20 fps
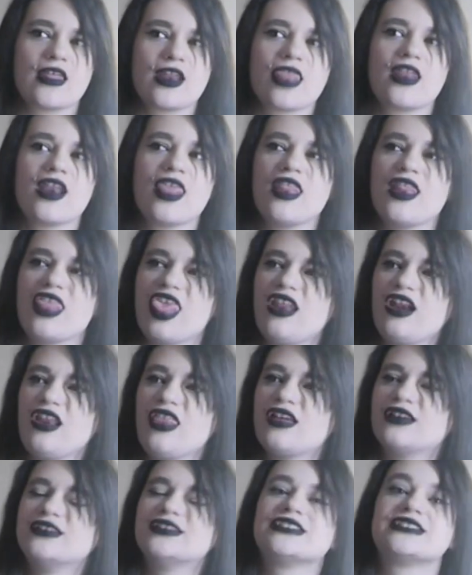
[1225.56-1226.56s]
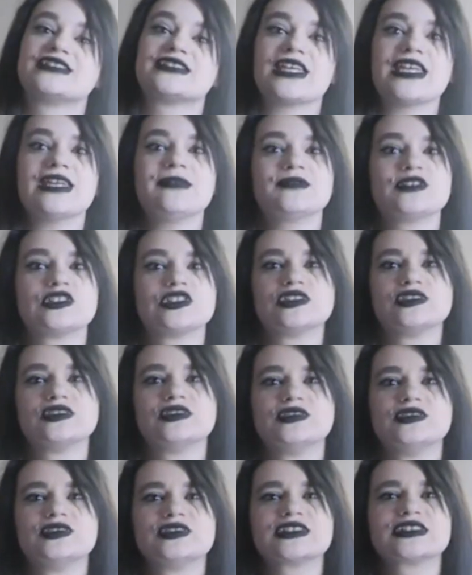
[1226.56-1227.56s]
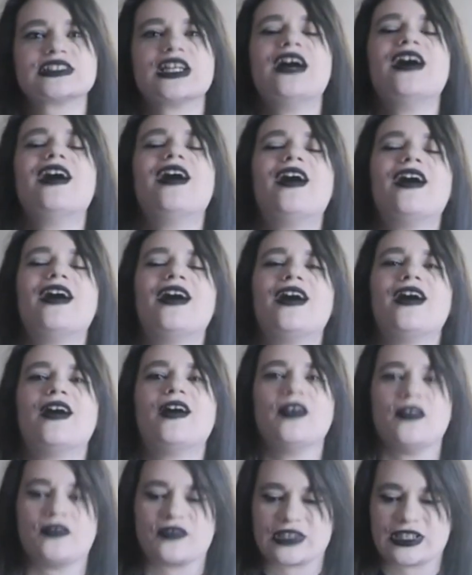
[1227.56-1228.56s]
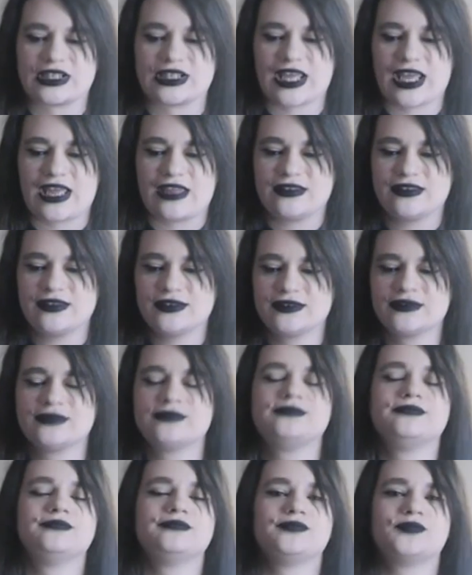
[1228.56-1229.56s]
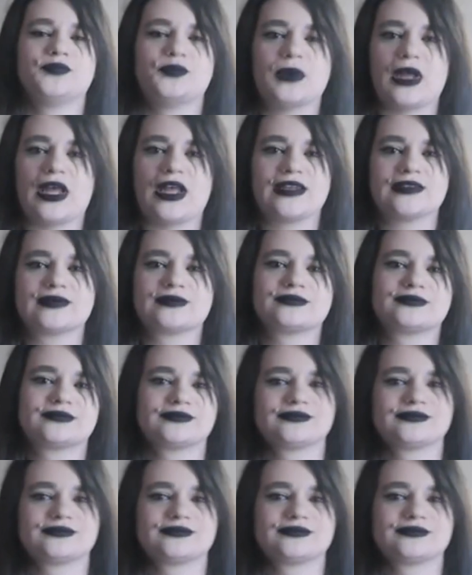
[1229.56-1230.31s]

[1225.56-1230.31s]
the, the same shoes over again, but